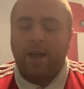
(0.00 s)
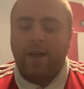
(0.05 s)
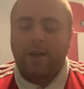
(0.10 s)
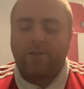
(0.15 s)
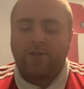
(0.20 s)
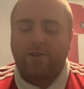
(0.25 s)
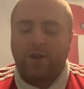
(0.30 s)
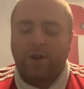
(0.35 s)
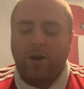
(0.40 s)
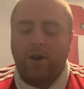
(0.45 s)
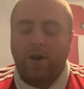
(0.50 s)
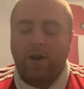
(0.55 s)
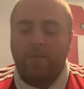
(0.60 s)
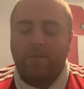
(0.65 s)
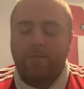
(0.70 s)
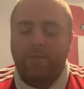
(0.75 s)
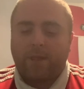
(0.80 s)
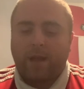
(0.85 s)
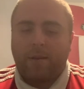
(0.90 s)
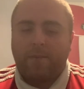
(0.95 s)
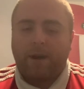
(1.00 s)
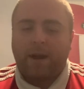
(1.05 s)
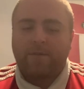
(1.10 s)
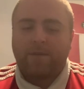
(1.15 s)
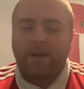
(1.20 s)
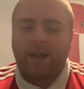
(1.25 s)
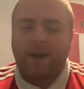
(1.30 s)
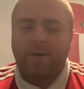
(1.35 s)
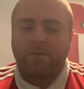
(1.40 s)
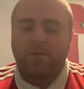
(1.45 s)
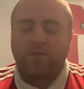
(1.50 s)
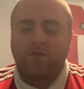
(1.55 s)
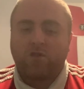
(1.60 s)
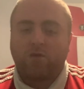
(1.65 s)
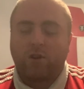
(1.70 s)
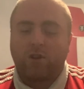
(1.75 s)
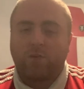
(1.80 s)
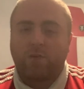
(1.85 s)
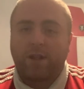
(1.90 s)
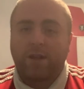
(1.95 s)
So apart from that,
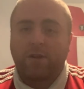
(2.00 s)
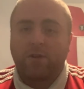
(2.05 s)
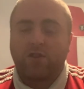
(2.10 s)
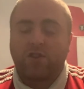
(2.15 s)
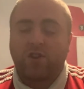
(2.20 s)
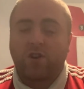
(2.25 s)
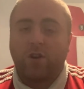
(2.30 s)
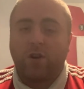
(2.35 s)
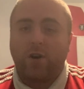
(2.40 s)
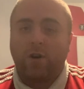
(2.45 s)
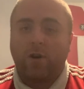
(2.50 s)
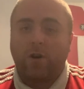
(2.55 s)
squad's pretty good to go.